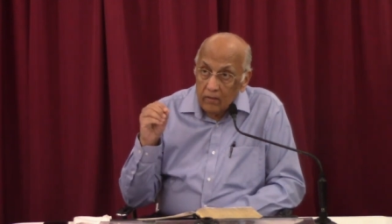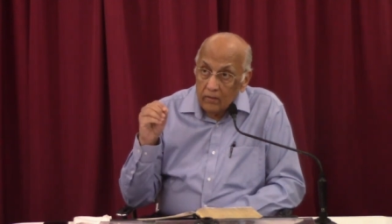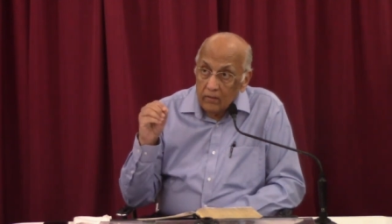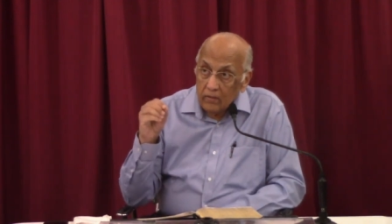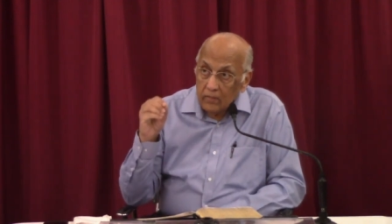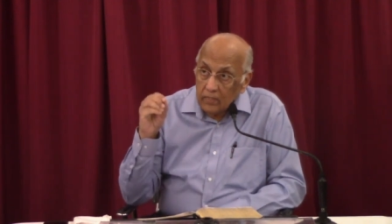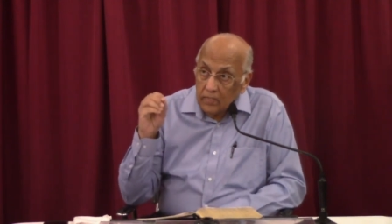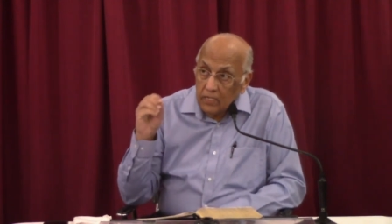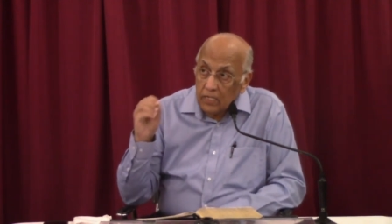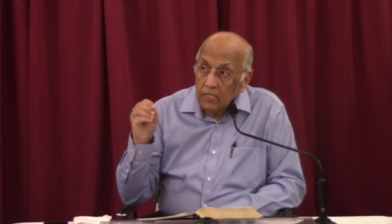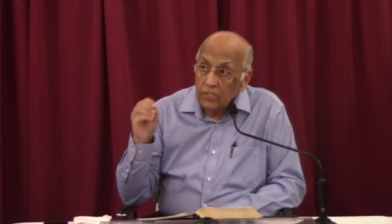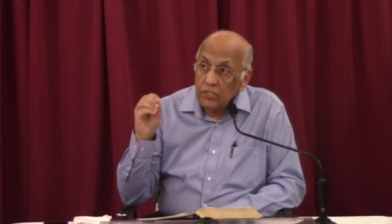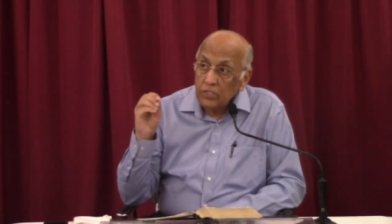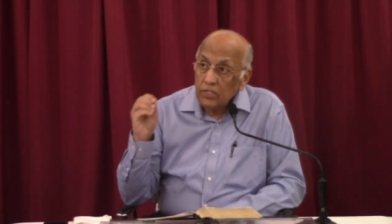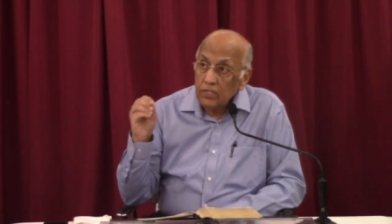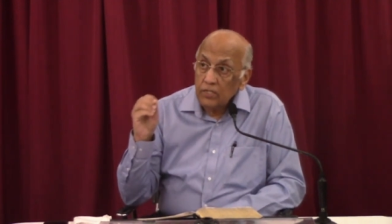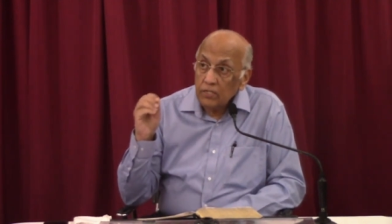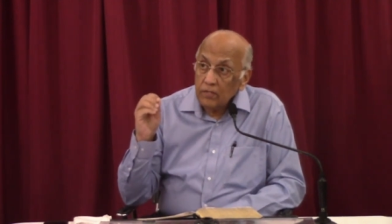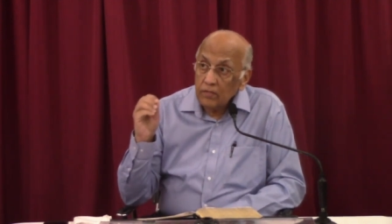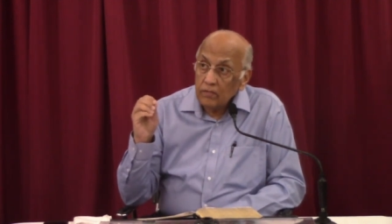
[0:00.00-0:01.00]
The
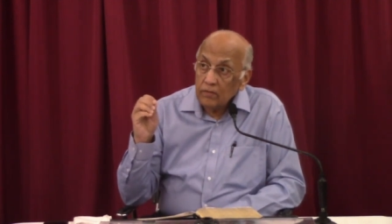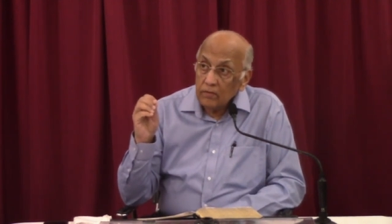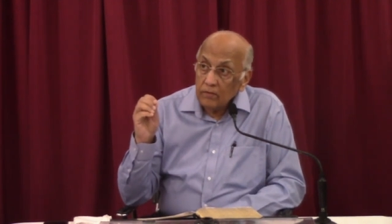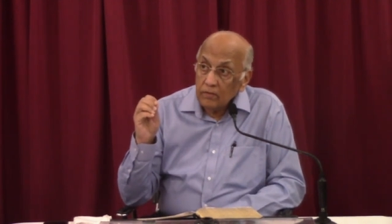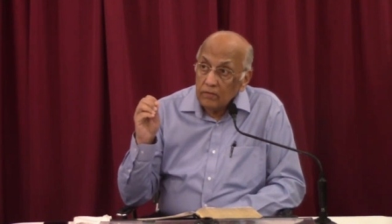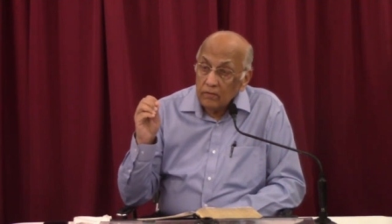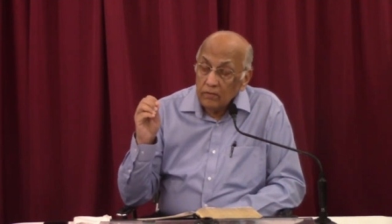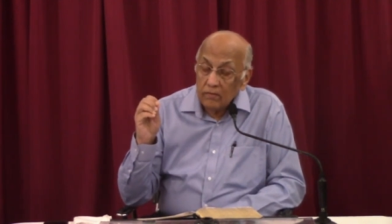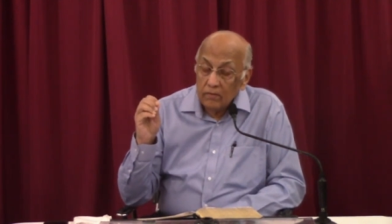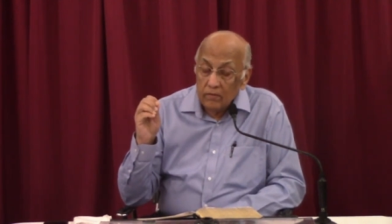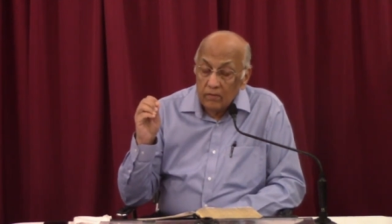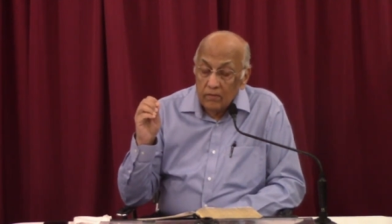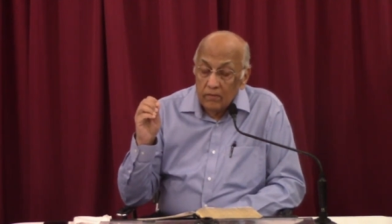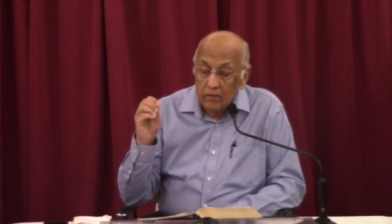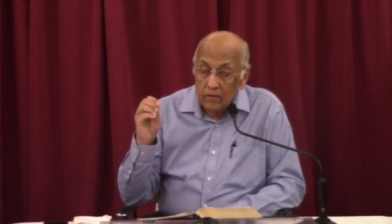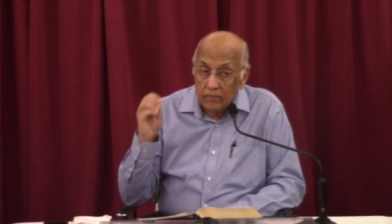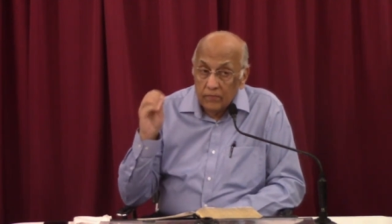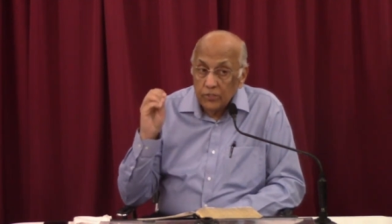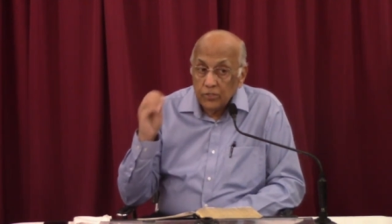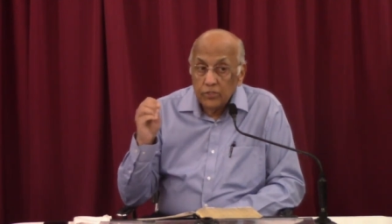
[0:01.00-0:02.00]
teaching
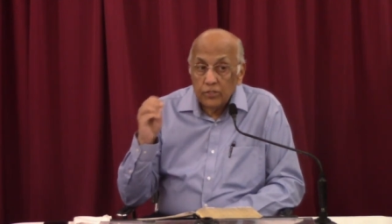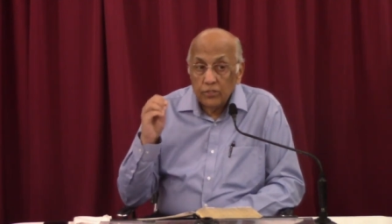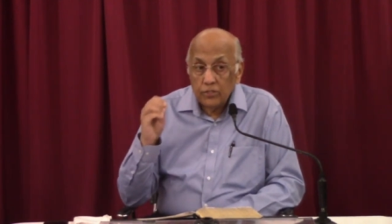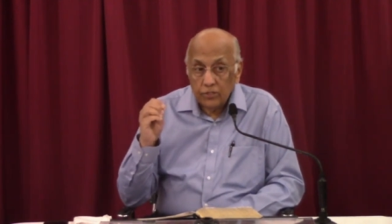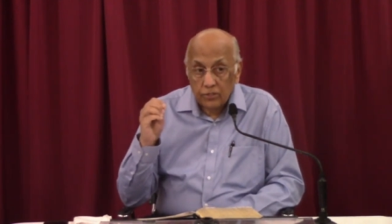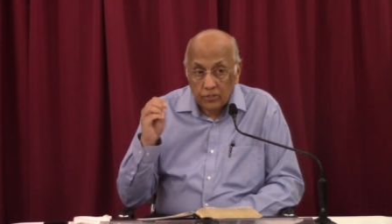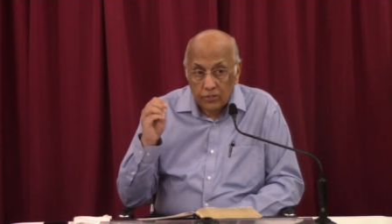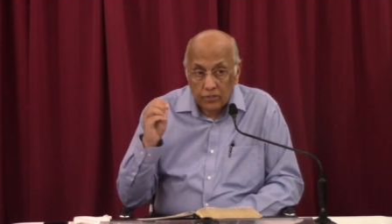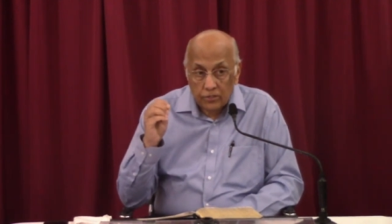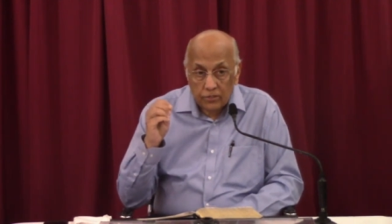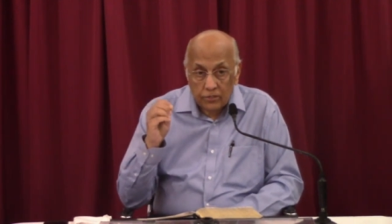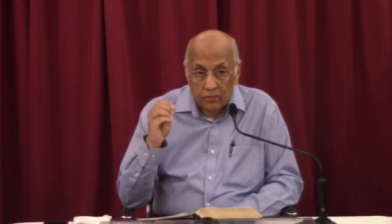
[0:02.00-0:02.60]
of a church